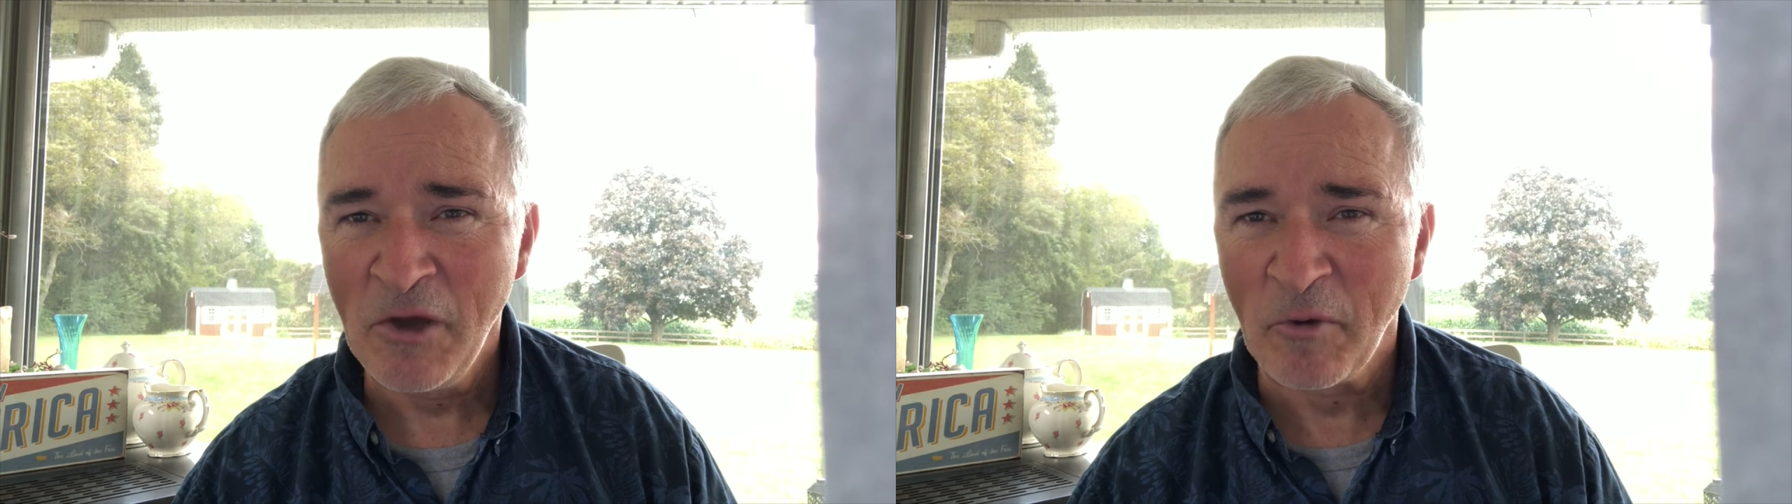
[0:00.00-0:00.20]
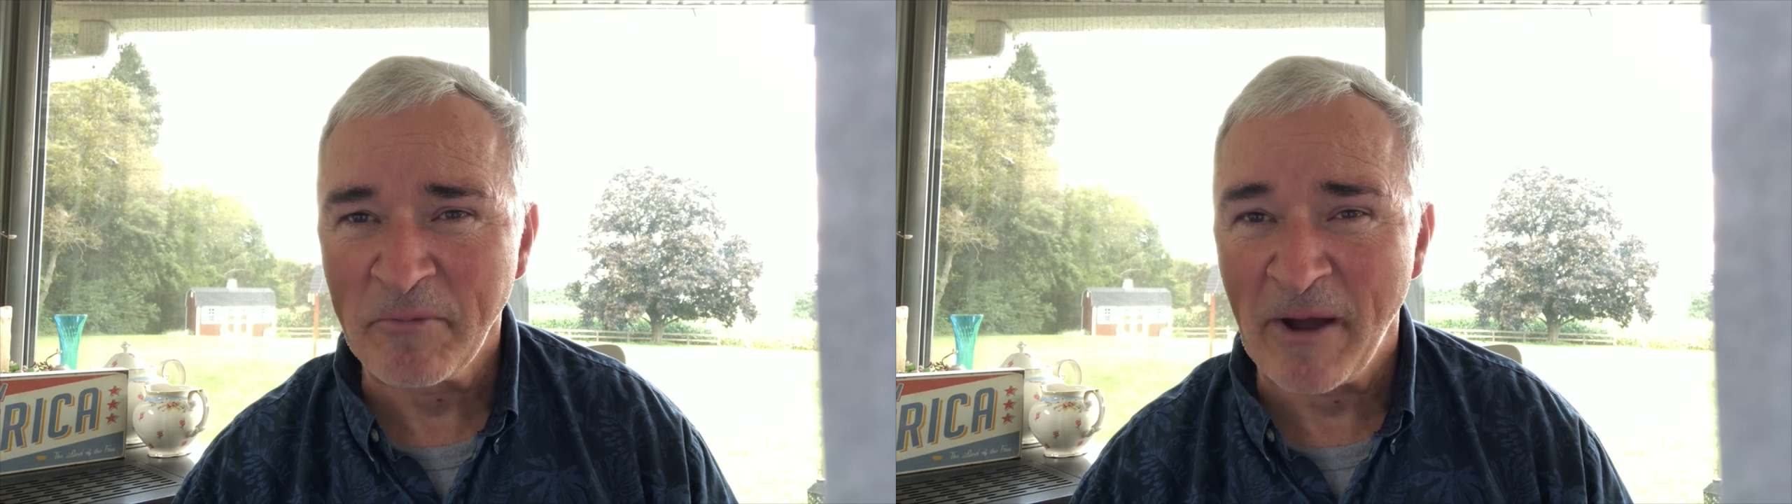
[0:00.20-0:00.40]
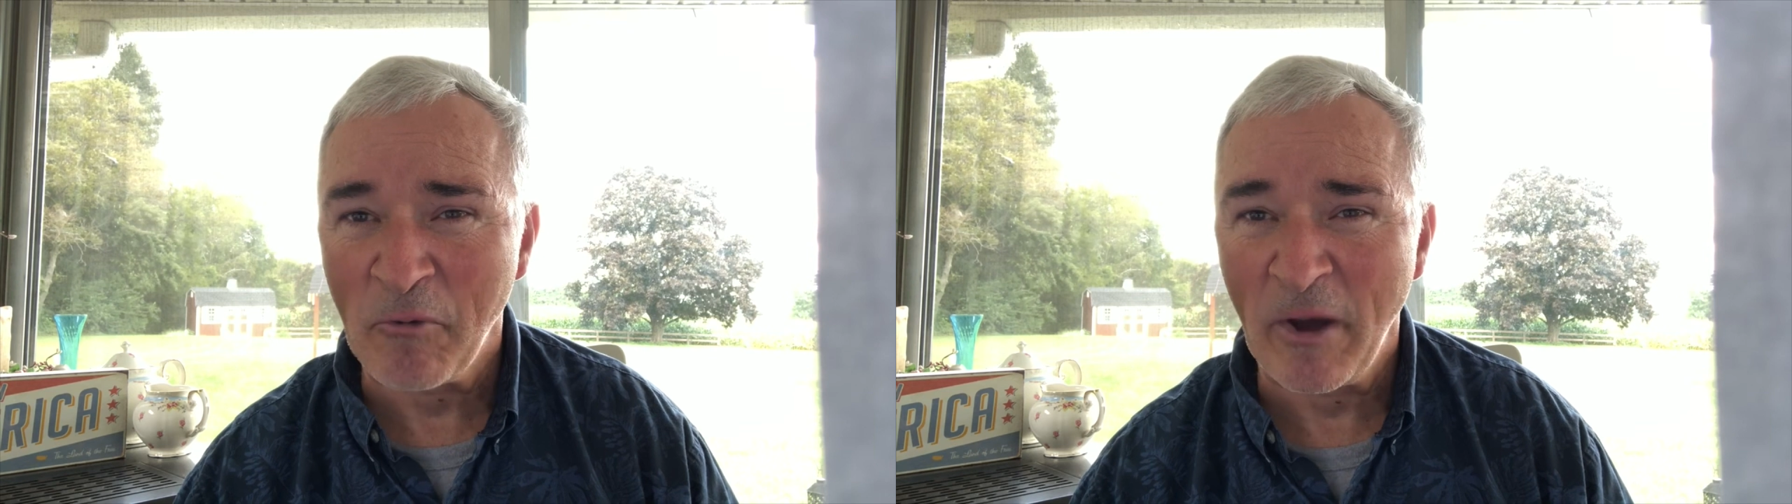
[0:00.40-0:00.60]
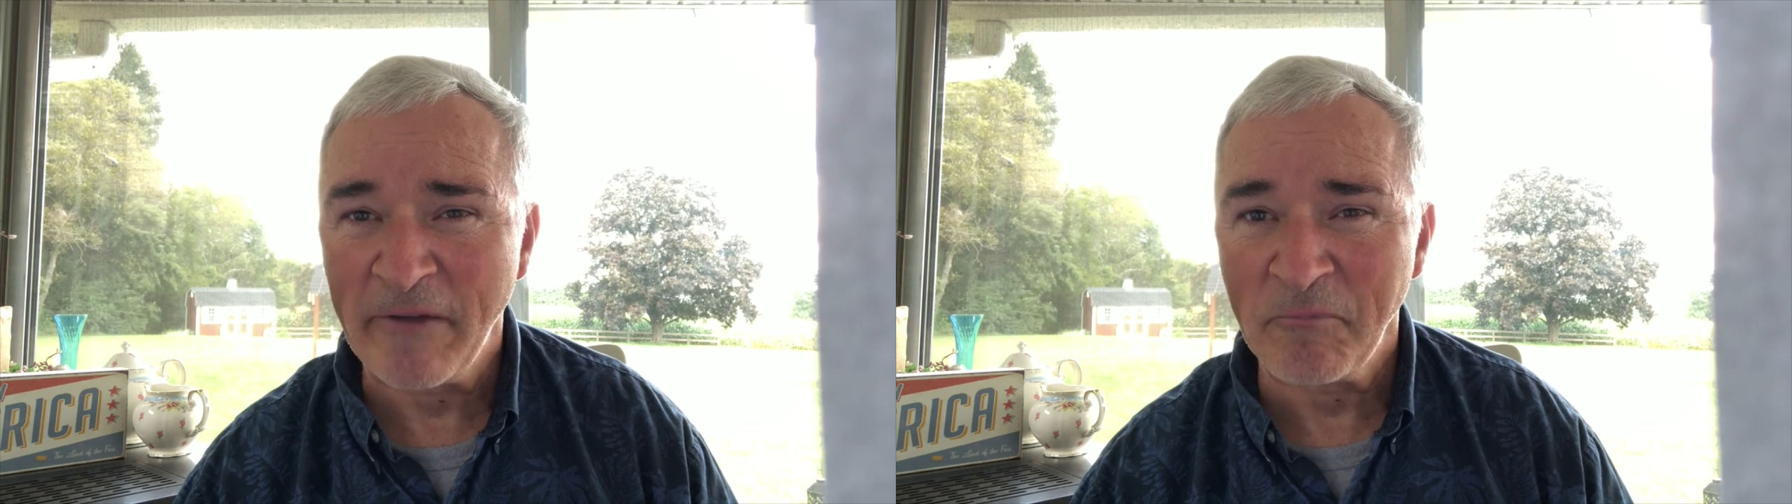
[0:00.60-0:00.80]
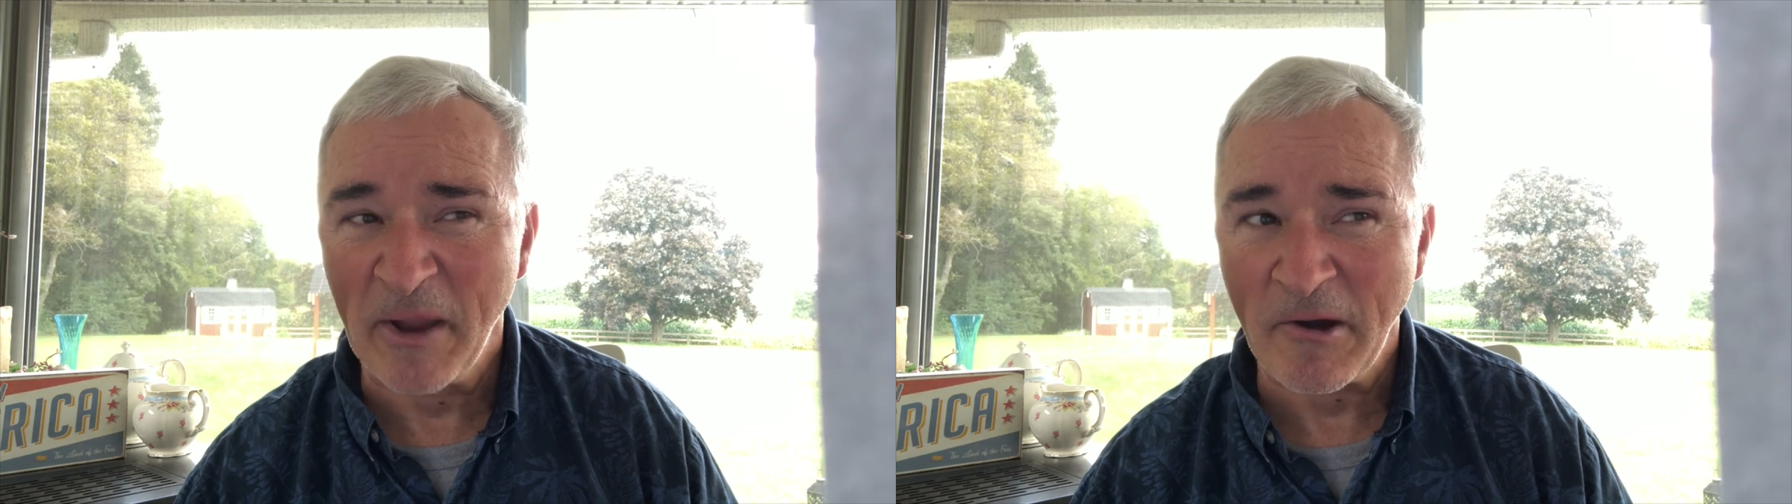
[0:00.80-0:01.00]
with my
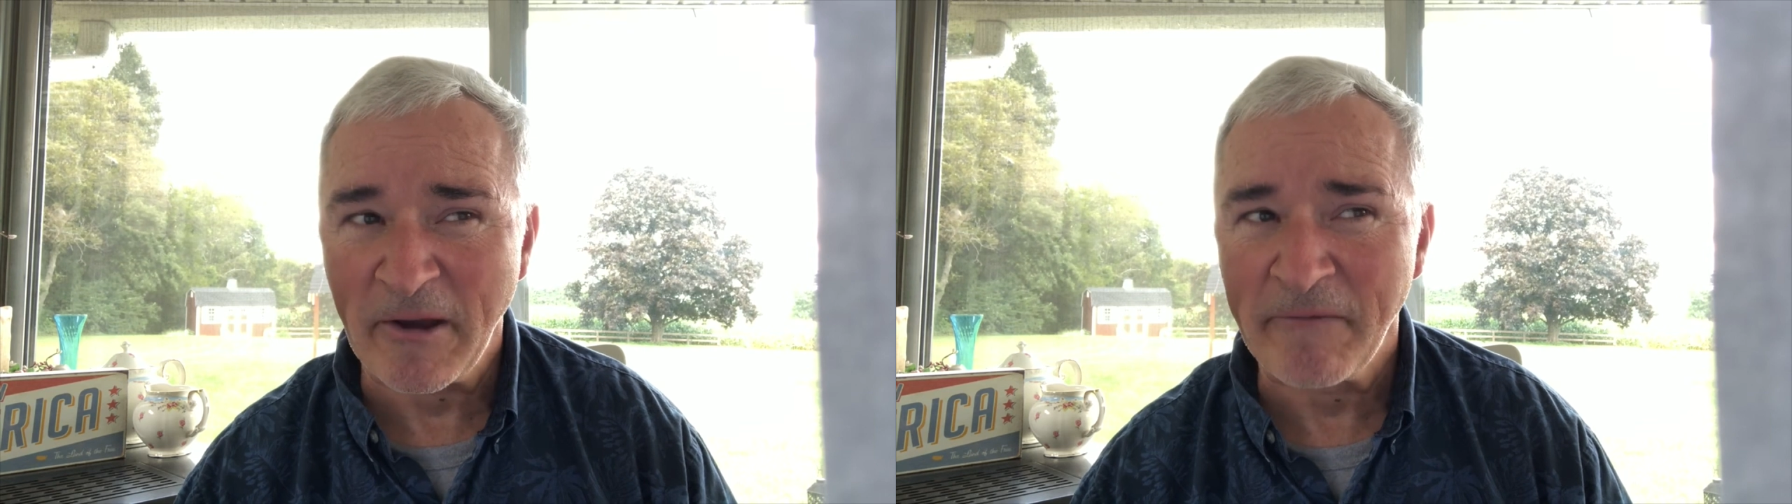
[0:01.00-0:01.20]
wife, Mary,